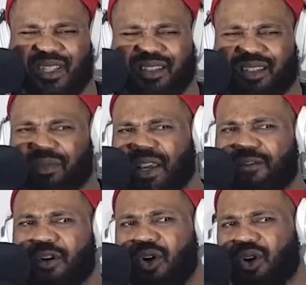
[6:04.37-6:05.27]
It's something
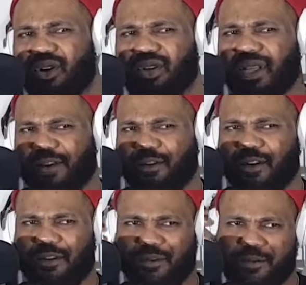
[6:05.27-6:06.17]
4 o'clock, something
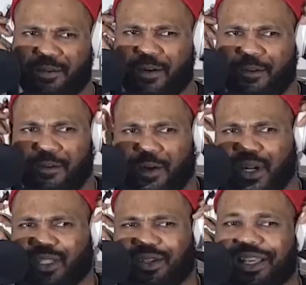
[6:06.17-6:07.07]

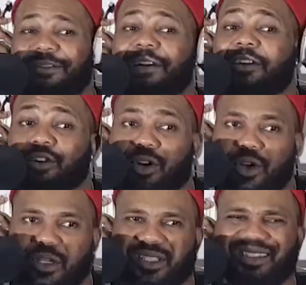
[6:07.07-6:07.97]
4:40, something 5
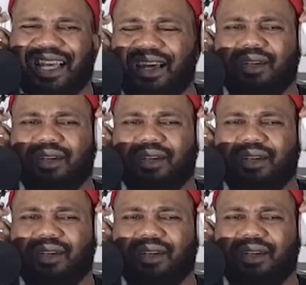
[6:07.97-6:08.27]
o'clock. I